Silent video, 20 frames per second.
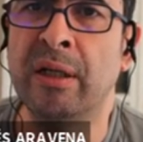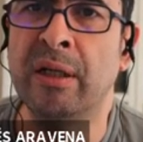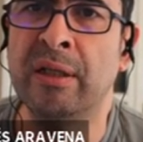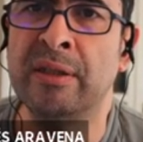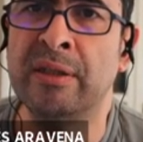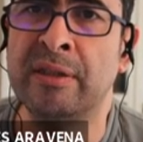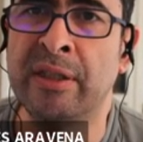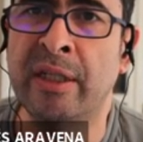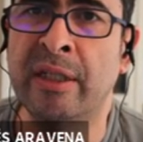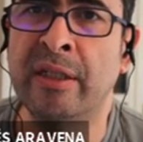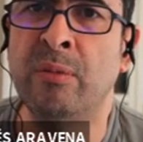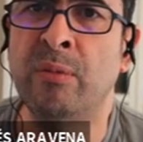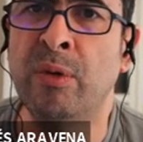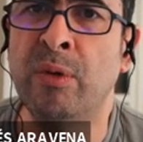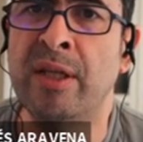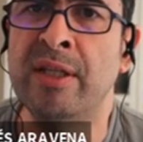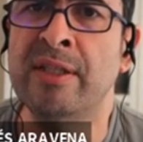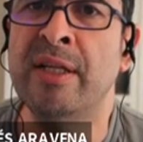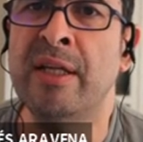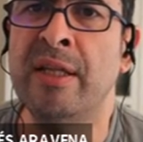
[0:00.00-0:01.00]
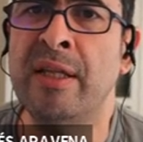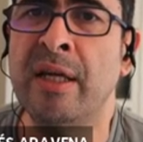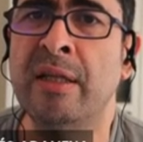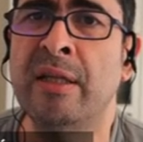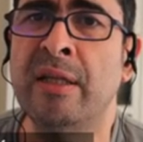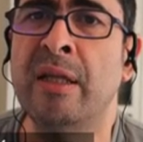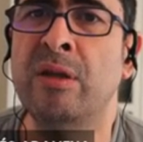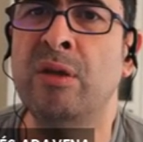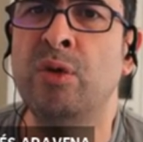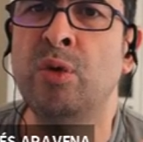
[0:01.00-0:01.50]
starting with this idea
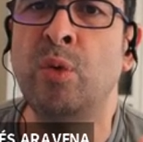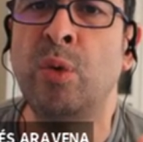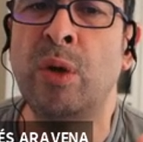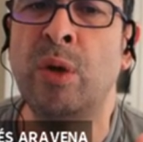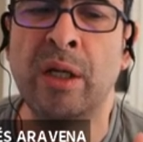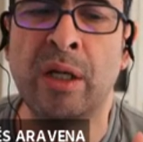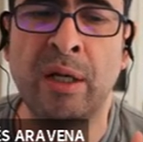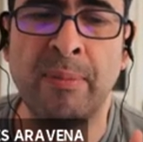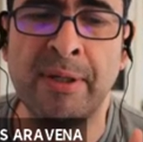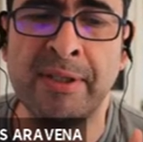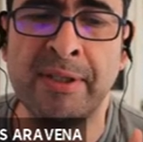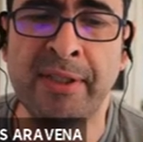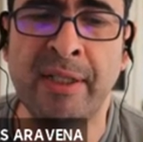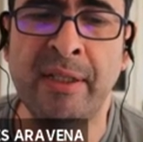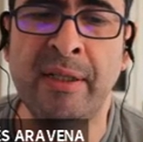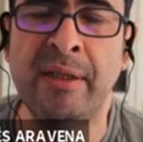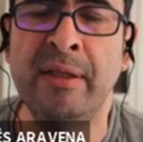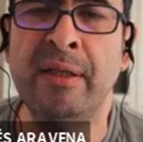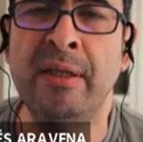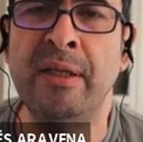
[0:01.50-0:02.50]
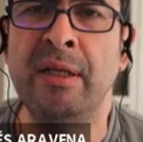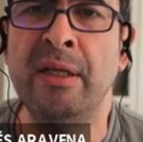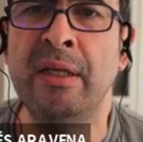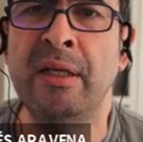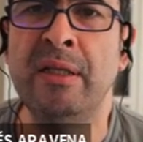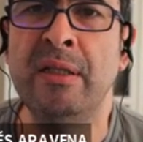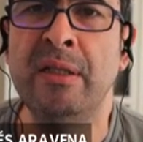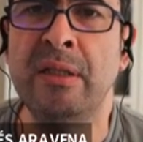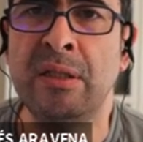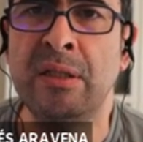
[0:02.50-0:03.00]
that you will represent the
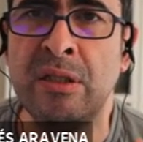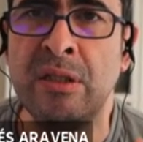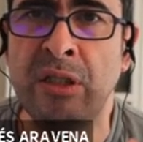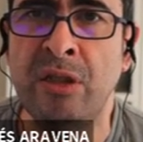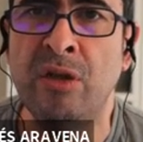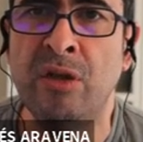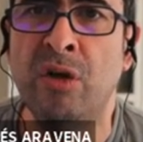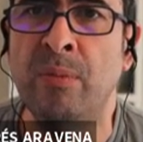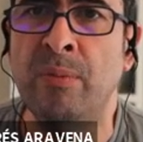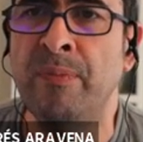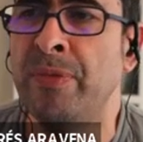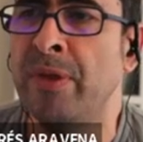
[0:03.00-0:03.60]
genome